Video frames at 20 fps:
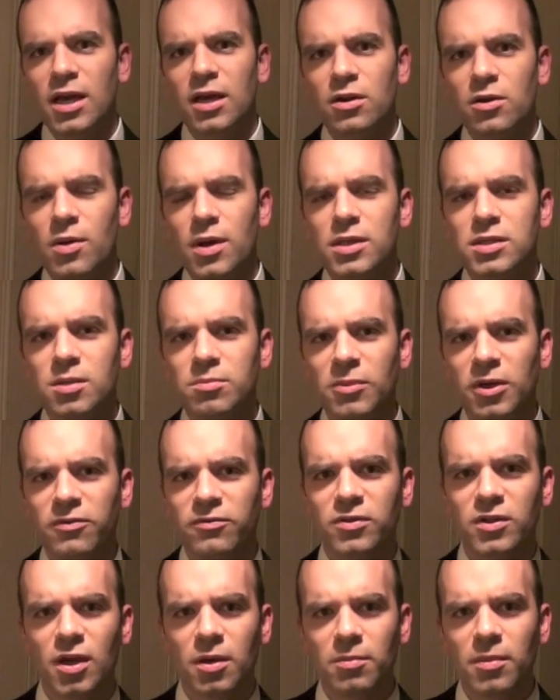down to write something
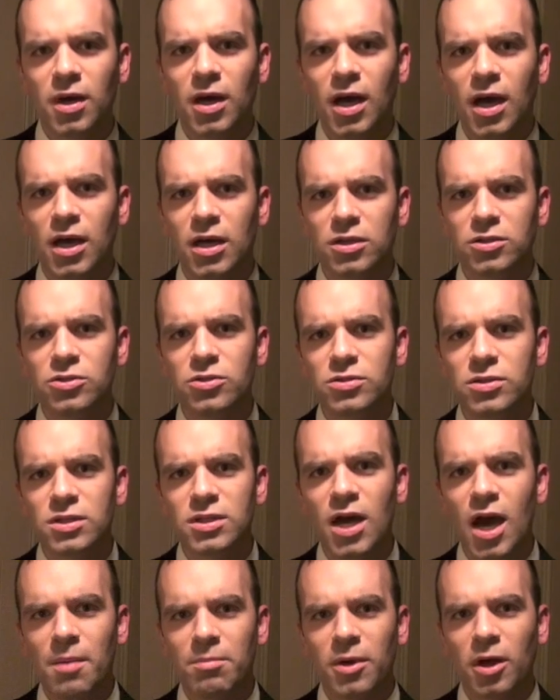for them, I choose a
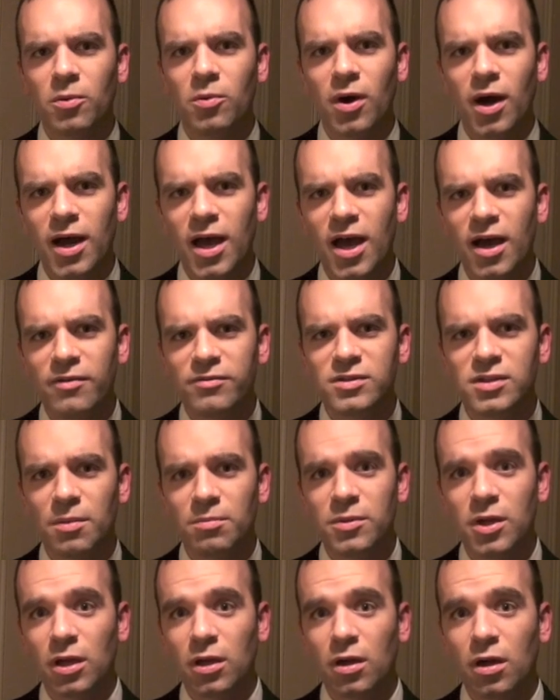topic where I have
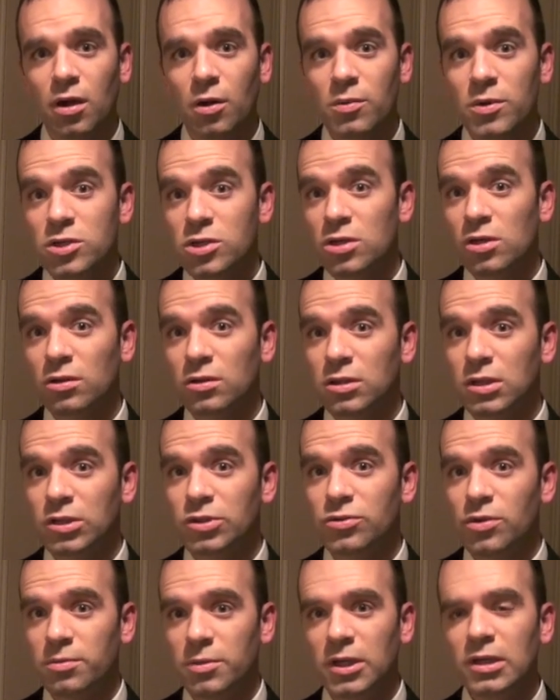something original to
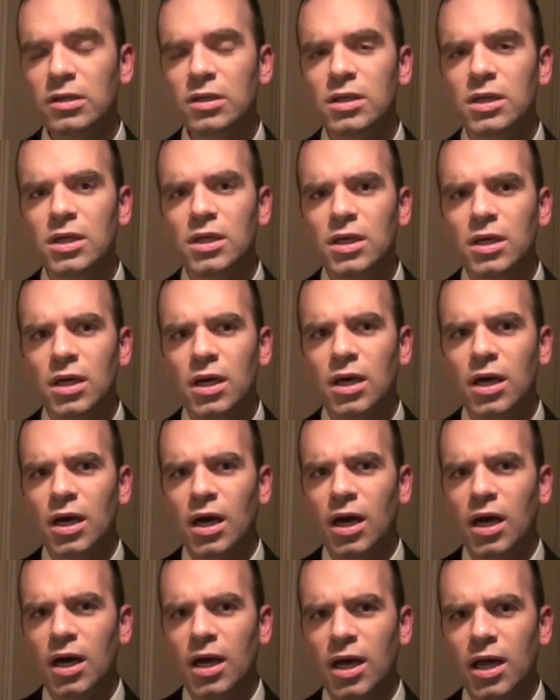contribute.
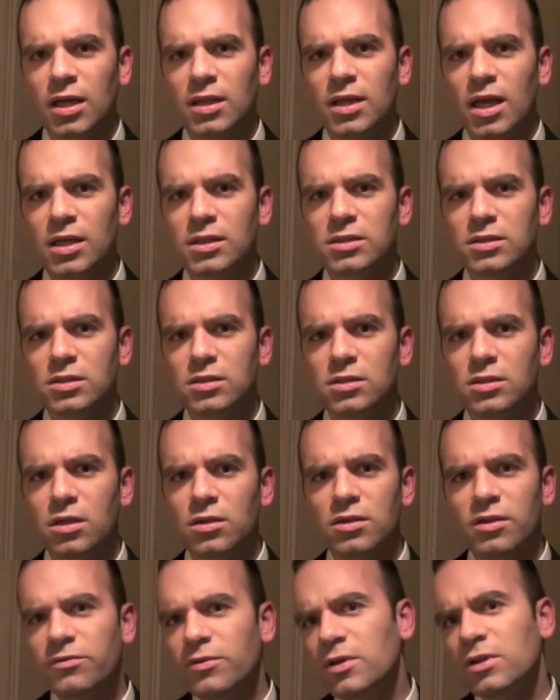And that's no
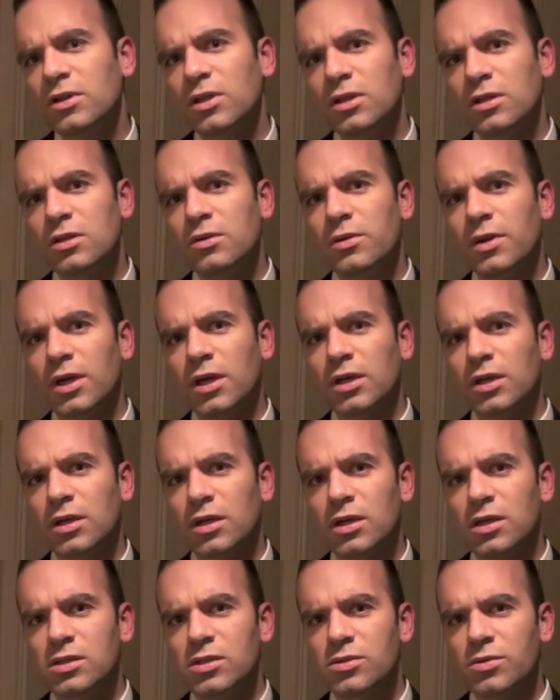different than doing
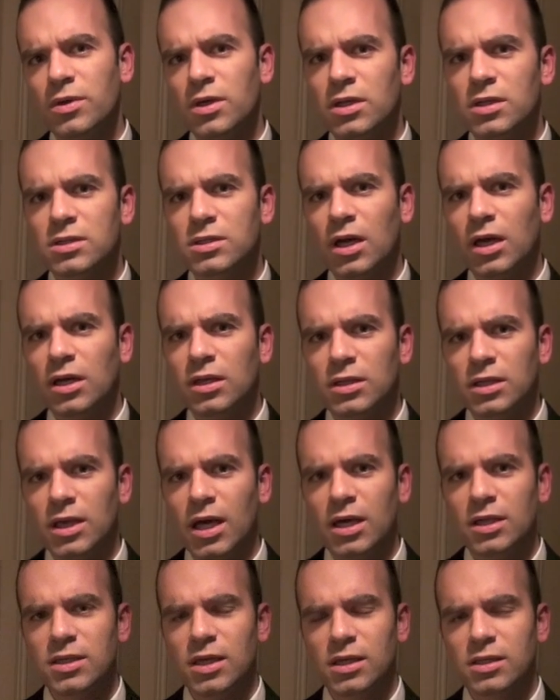history in a scholarly
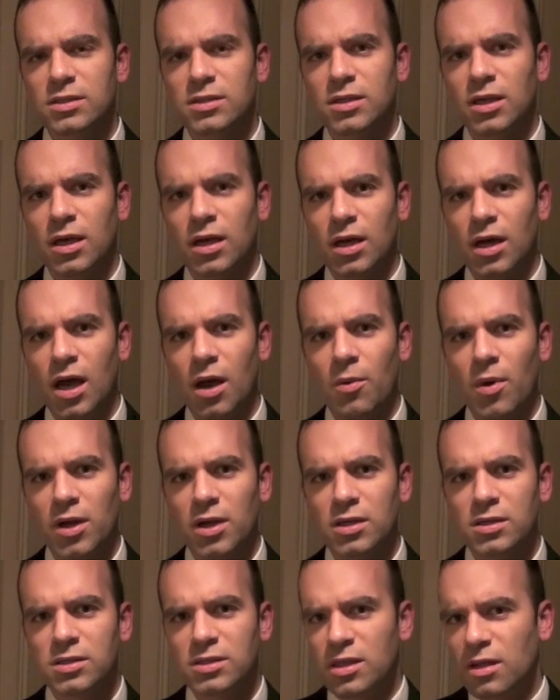context. I
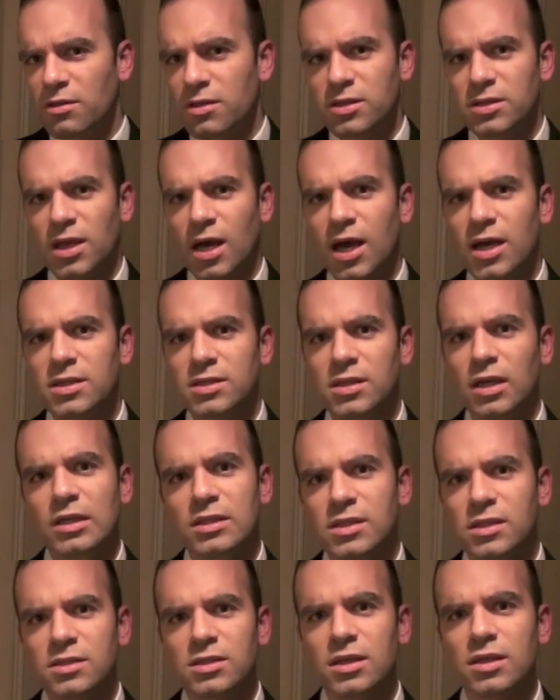want to synthesize an
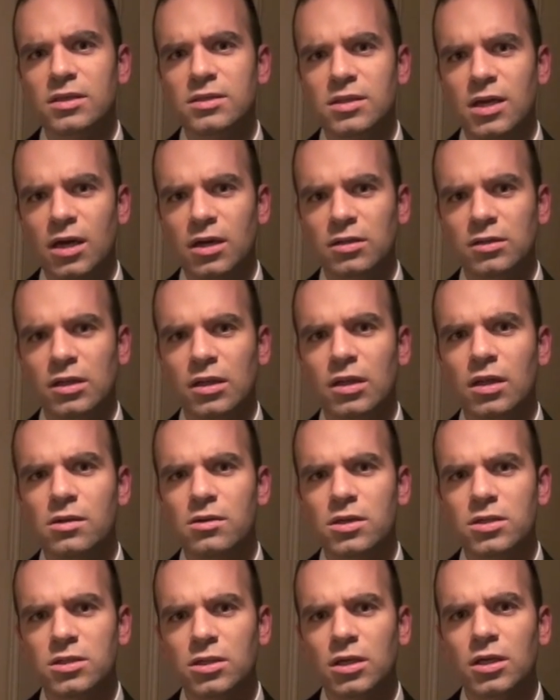existing scholarly
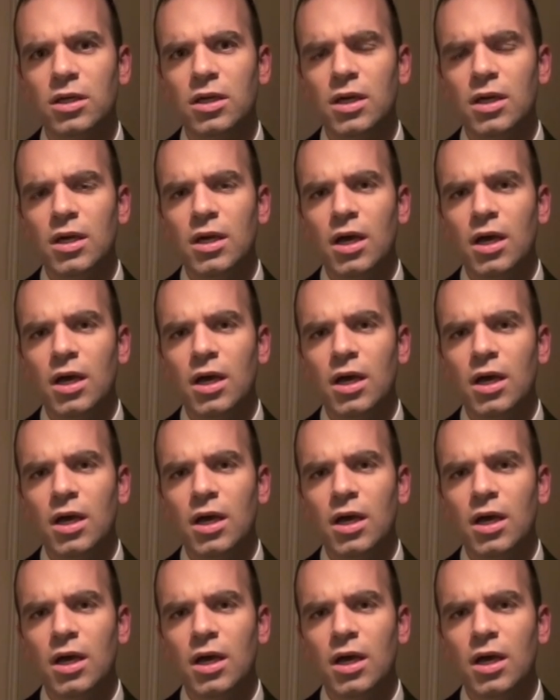literature,